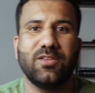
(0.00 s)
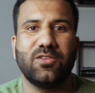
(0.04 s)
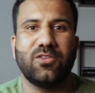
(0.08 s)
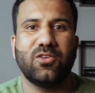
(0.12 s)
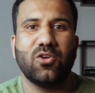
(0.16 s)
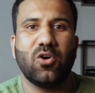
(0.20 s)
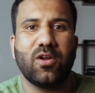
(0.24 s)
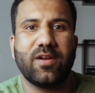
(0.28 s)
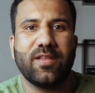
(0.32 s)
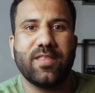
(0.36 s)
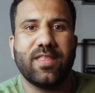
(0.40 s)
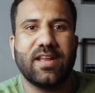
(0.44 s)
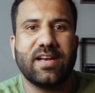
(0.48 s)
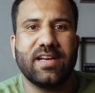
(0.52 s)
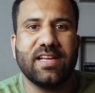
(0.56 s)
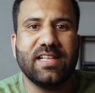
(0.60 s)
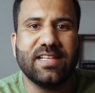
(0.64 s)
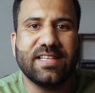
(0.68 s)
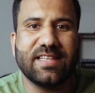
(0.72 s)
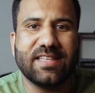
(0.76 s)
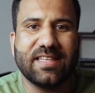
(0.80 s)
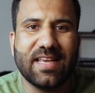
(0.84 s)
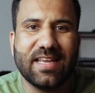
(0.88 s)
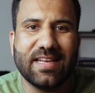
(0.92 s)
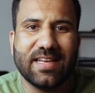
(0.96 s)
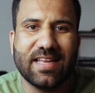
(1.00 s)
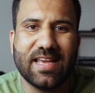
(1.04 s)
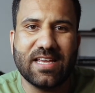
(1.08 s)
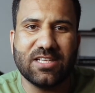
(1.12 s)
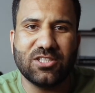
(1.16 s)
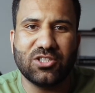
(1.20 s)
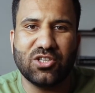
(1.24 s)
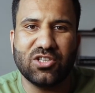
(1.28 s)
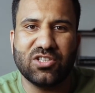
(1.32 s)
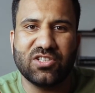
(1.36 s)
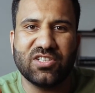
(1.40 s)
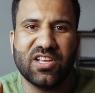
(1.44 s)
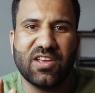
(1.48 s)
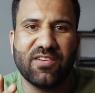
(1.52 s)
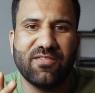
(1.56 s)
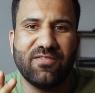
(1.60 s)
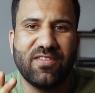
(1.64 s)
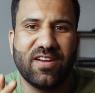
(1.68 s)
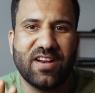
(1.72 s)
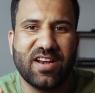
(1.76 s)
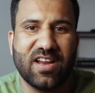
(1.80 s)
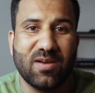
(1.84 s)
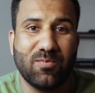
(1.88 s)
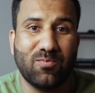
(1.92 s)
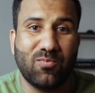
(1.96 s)
So the real estate agent
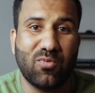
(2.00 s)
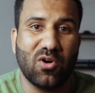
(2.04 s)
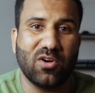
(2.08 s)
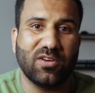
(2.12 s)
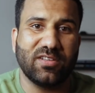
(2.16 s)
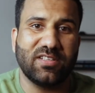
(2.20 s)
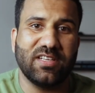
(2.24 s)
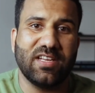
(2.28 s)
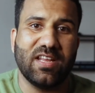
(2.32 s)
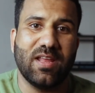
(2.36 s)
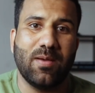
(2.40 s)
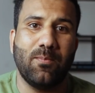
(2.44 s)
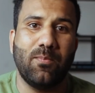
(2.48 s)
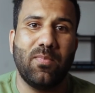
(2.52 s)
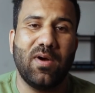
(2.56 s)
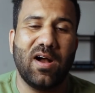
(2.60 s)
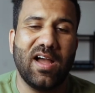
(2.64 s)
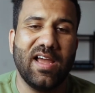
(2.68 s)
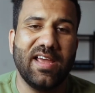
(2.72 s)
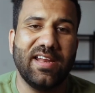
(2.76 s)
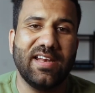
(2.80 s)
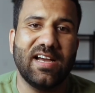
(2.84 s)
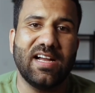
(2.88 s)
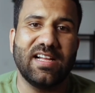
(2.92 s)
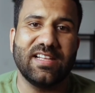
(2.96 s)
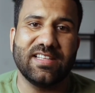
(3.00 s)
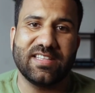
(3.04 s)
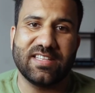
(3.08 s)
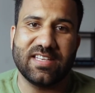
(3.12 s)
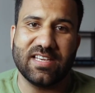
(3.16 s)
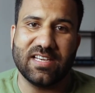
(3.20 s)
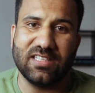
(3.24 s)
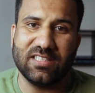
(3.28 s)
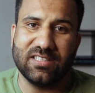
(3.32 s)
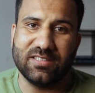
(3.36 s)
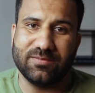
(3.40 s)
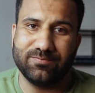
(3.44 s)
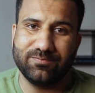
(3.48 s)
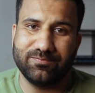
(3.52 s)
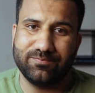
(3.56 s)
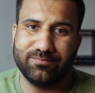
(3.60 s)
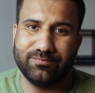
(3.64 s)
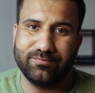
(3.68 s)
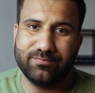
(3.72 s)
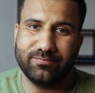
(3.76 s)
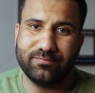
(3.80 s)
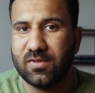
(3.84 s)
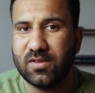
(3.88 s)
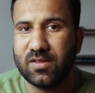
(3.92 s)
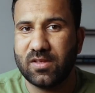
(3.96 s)
very important in buying and selling.
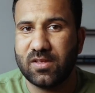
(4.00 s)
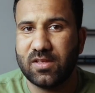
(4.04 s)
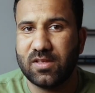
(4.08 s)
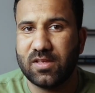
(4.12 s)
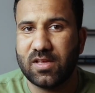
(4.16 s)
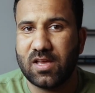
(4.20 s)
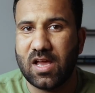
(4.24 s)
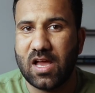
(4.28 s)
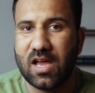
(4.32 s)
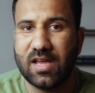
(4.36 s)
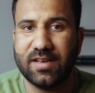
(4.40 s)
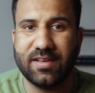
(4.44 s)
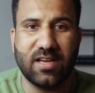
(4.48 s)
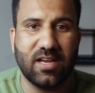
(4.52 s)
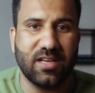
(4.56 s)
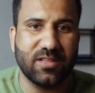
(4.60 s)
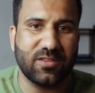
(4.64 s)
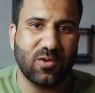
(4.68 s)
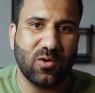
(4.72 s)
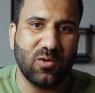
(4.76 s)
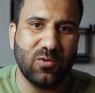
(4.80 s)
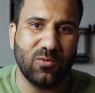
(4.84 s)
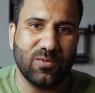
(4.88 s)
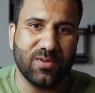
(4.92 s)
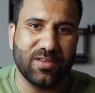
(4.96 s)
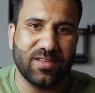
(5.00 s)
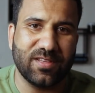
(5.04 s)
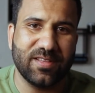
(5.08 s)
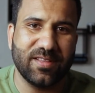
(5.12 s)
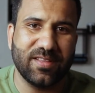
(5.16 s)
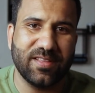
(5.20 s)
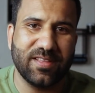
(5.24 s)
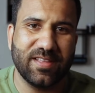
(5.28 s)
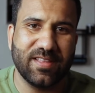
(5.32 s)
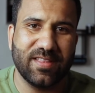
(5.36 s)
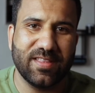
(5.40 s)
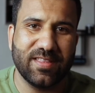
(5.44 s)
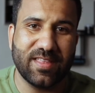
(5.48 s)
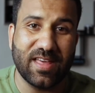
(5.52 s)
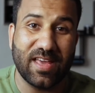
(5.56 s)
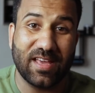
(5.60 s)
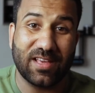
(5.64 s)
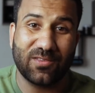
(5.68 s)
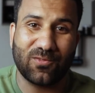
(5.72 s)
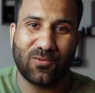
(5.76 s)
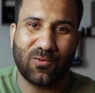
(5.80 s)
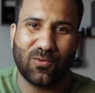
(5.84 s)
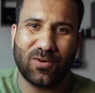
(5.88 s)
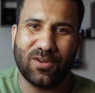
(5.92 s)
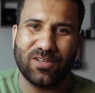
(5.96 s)
And as always, thanks for